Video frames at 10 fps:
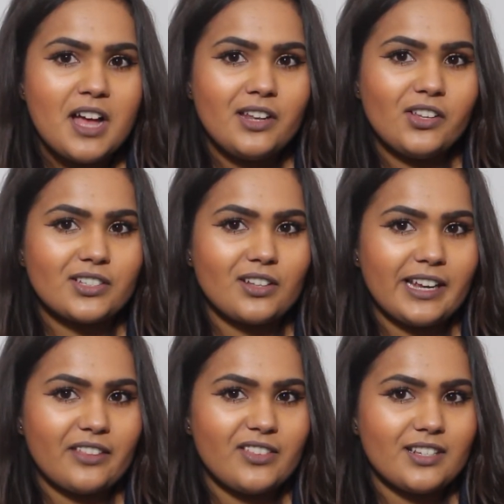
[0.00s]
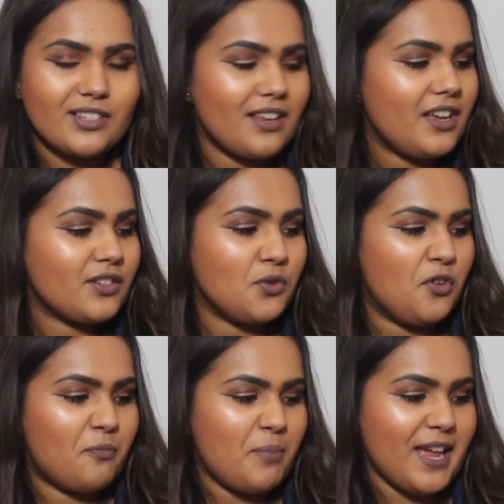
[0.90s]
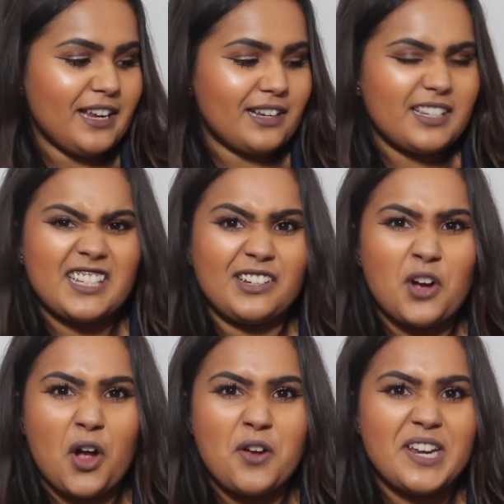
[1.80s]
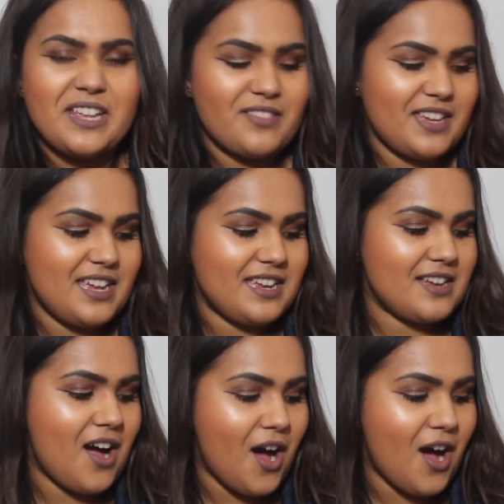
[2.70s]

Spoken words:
Looks like this sort of pink silicone-y thing.